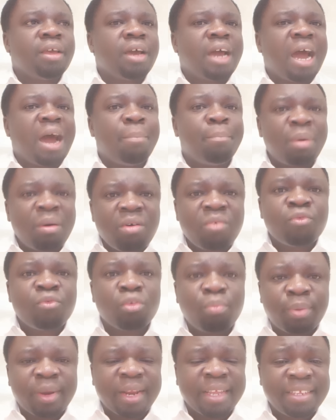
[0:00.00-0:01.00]
a
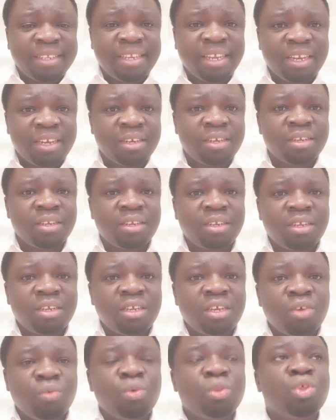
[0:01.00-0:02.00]
powerful president
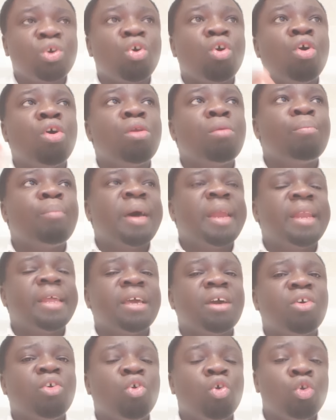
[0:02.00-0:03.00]
with all
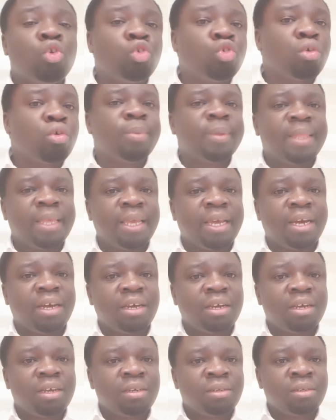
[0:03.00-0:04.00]
money on top there.
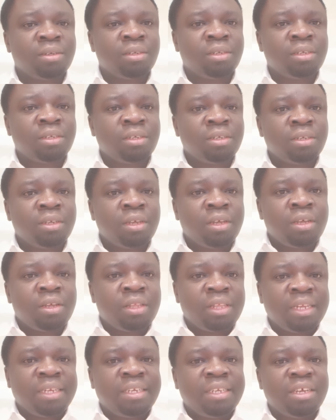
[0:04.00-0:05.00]

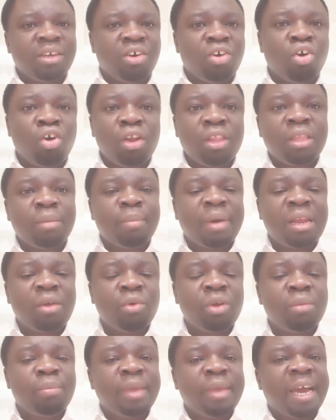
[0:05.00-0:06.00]
So that all the money
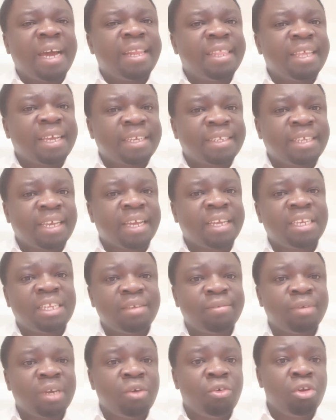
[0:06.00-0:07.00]
will be at the
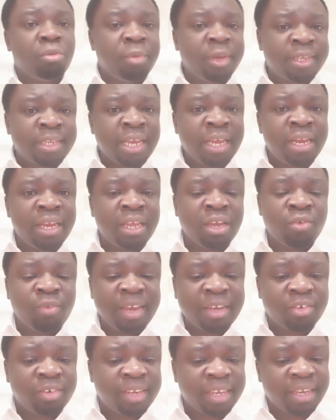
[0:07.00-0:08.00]
executive. He will be deciding
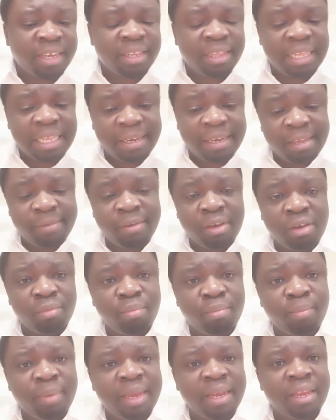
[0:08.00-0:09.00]
where to take the
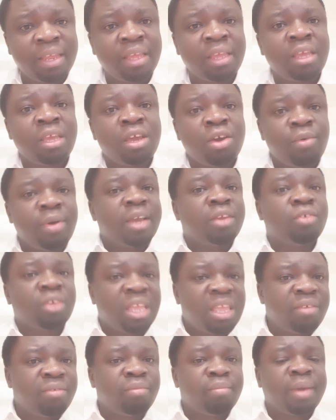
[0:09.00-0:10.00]
development, where to
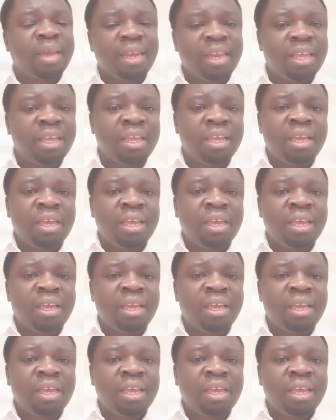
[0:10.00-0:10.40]
give money,